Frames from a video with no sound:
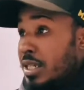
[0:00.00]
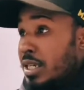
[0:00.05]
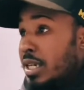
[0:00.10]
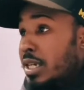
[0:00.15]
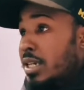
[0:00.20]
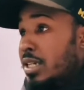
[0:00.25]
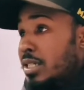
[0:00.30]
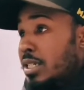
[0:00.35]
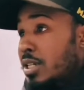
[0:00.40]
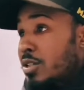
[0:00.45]
in the
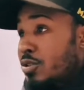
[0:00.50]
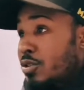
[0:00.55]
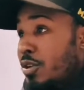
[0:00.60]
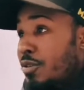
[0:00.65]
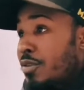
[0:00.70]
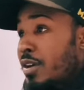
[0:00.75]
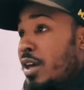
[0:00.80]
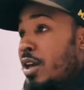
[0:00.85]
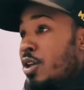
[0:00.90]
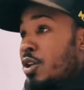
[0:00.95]
sense of,
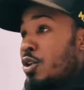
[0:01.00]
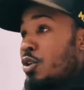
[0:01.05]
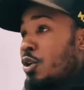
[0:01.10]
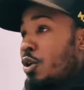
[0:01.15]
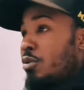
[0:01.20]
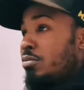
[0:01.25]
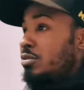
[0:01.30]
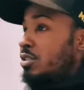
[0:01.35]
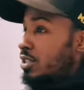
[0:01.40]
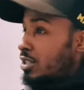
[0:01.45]
you know,
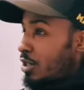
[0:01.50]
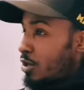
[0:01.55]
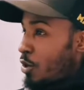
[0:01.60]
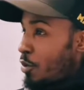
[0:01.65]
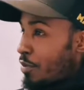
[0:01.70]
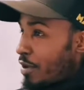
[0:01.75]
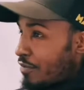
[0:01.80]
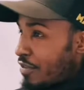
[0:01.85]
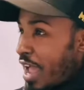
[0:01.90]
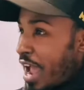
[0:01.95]
just a little bit
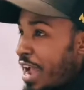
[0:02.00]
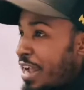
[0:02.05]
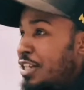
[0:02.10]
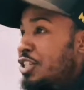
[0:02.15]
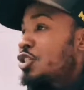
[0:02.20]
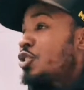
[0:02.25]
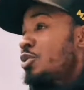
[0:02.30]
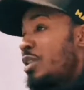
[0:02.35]
of the attitude.